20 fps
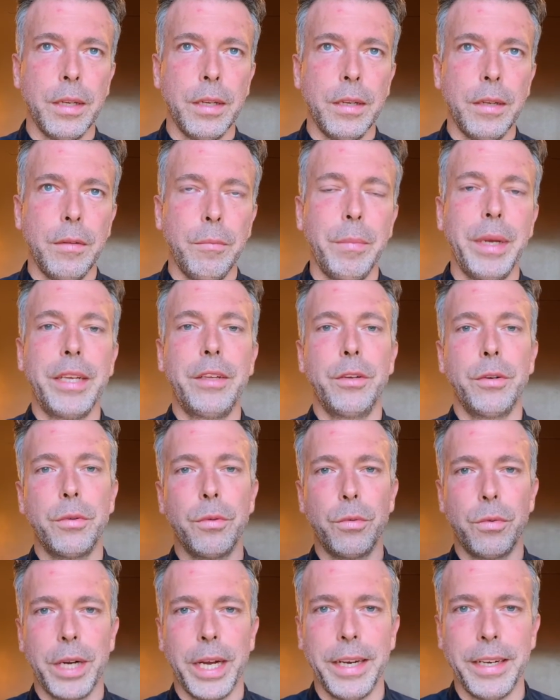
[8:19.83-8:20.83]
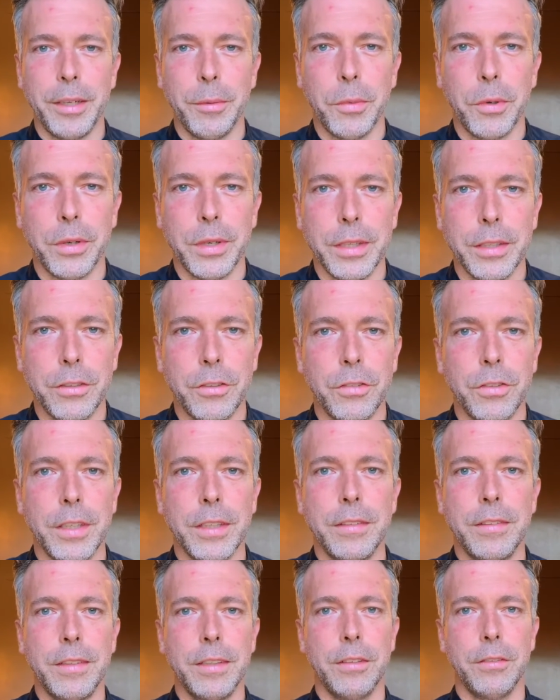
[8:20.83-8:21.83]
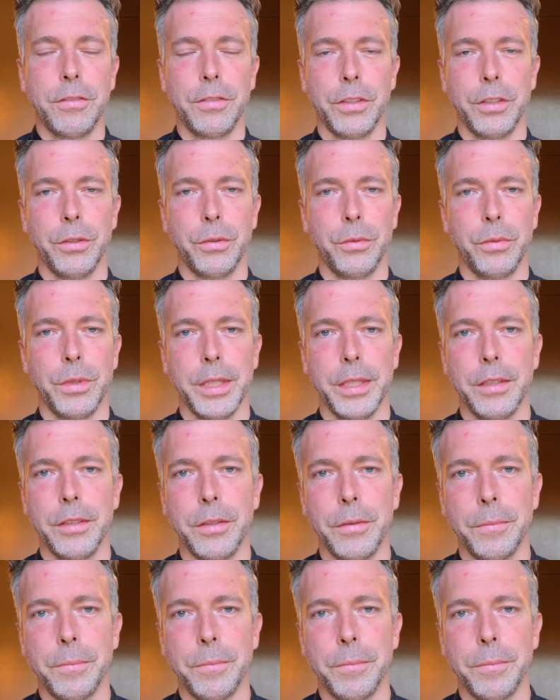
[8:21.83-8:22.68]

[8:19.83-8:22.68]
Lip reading: make your writing more interesting for your reader.